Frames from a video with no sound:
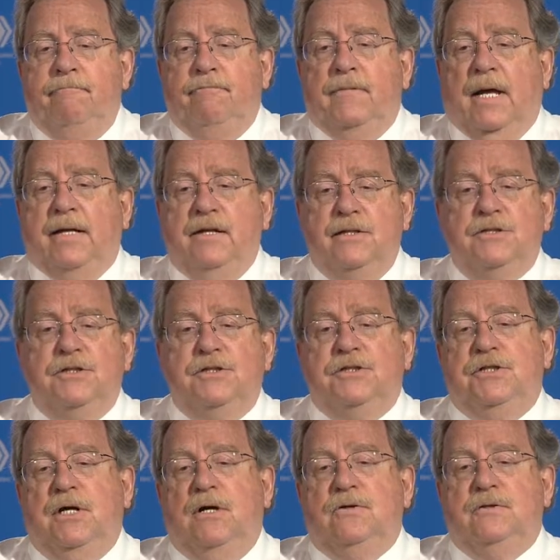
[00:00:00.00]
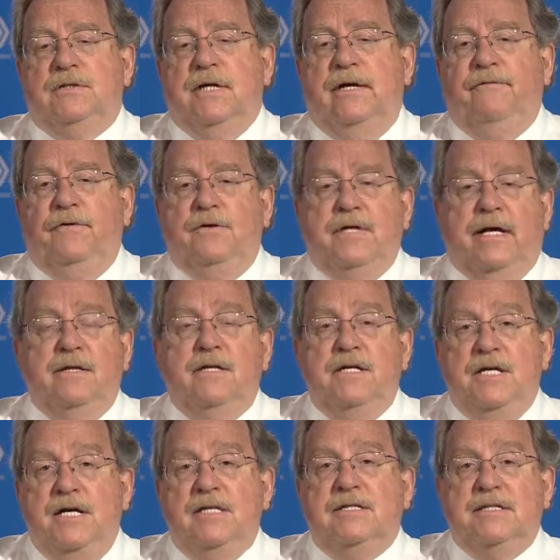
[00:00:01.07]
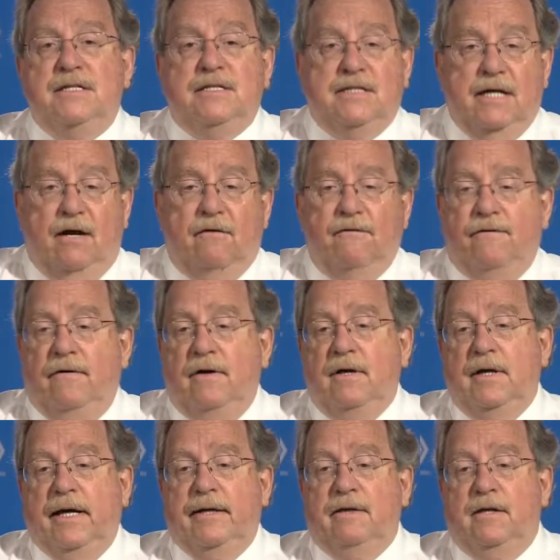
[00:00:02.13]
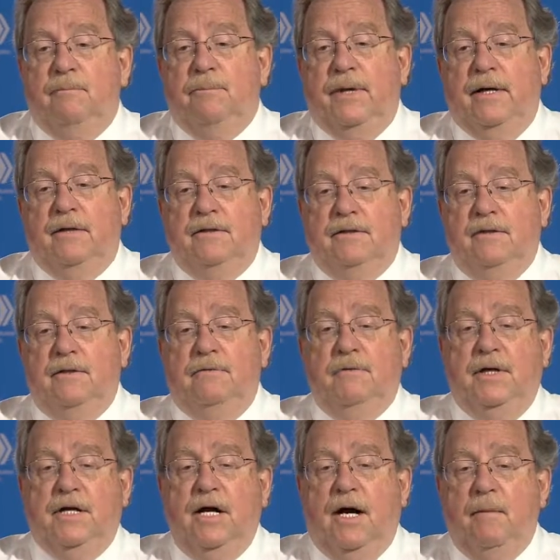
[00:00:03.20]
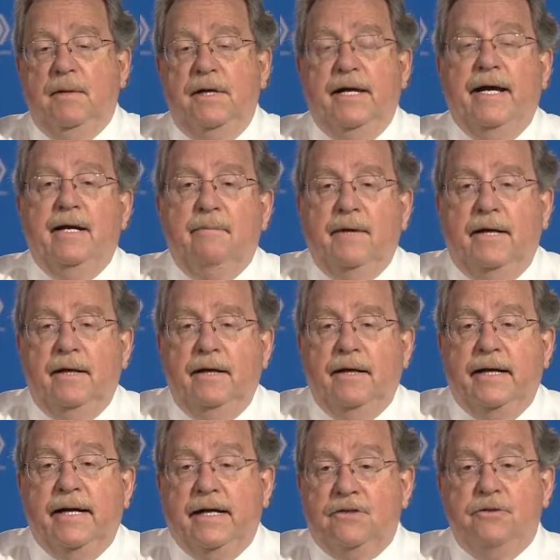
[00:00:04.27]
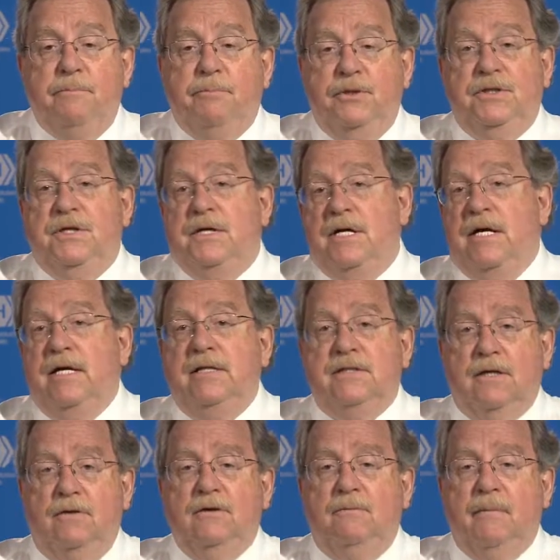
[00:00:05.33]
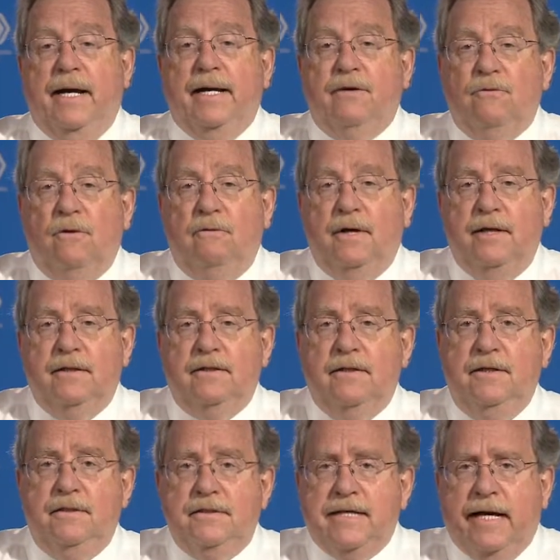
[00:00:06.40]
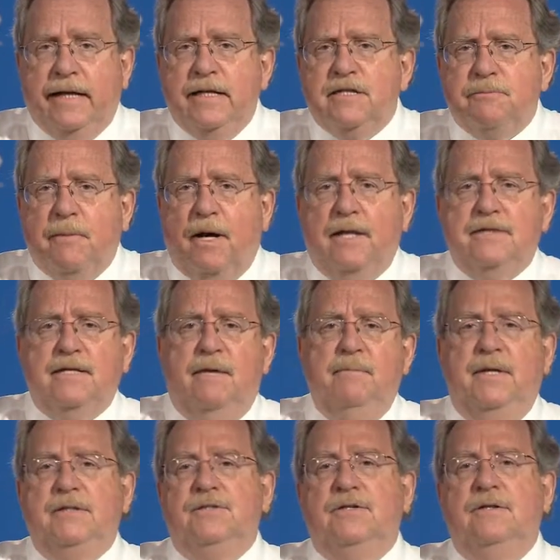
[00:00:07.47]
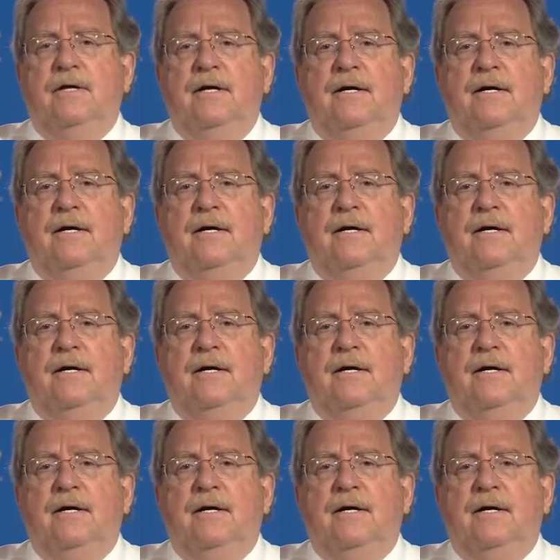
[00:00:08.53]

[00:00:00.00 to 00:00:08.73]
And this just shows if you take the yeast itself and compare to the recombinant antibody and actually put the yeast on the microarray, the little tiny spots I mentioned,